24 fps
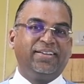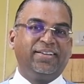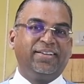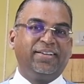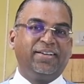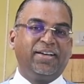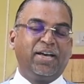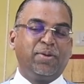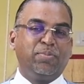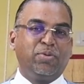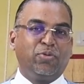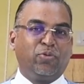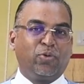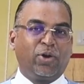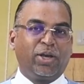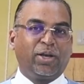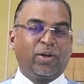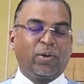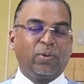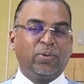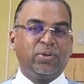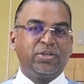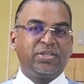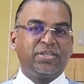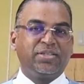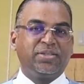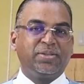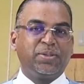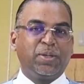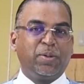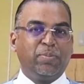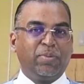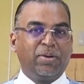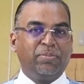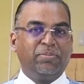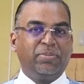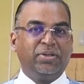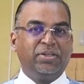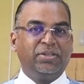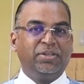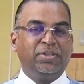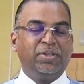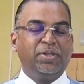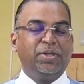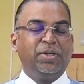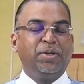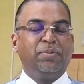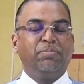And before I close,
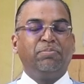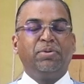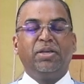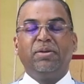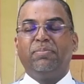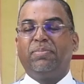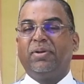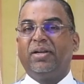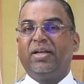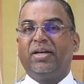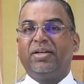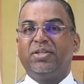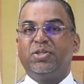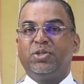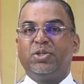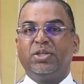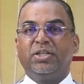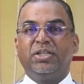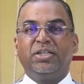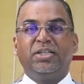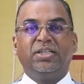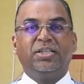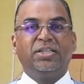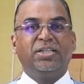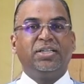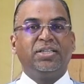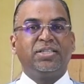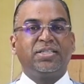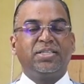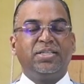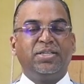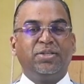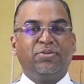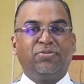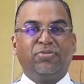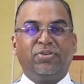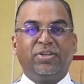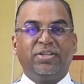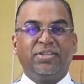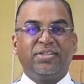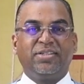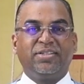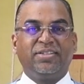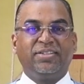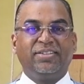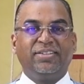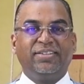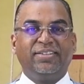remember, people are just
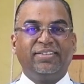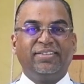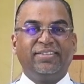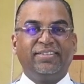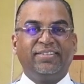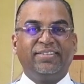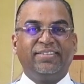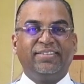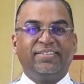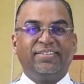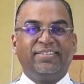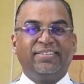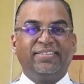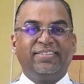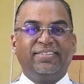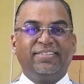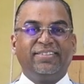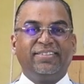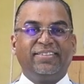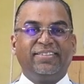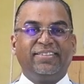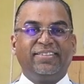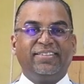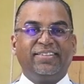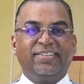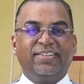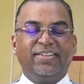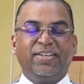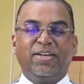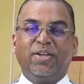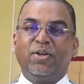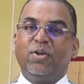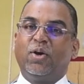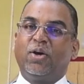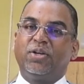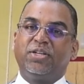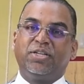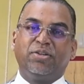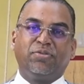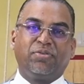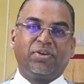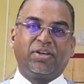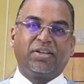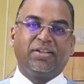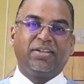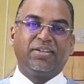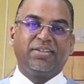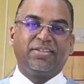different. They are not
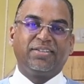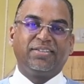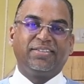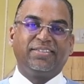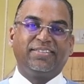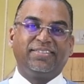difficult.